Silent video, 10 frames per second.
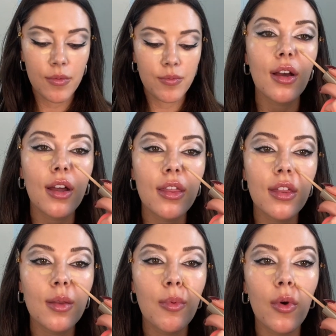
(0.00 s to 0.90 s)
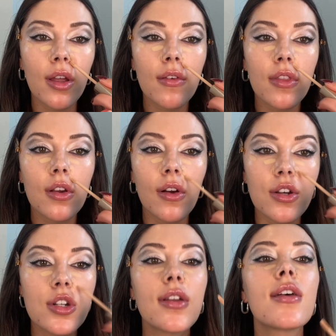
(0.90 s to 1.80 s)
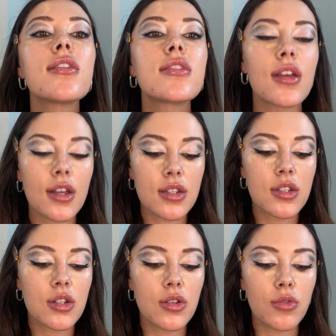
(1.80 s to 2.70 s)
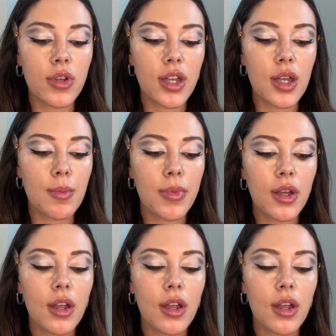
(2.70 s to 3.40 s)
the grunginess is to keep